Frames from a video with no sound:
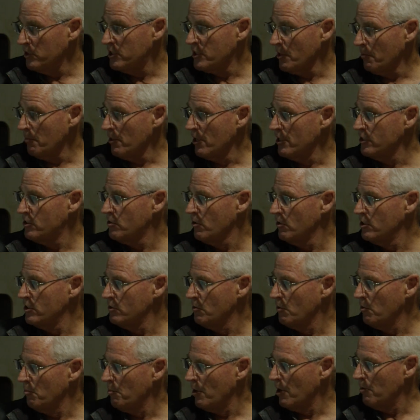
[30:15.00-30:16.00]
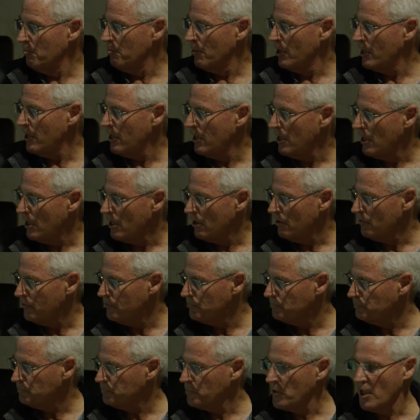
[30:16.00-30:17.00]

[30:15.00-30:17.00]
some of those trees we can make money out of,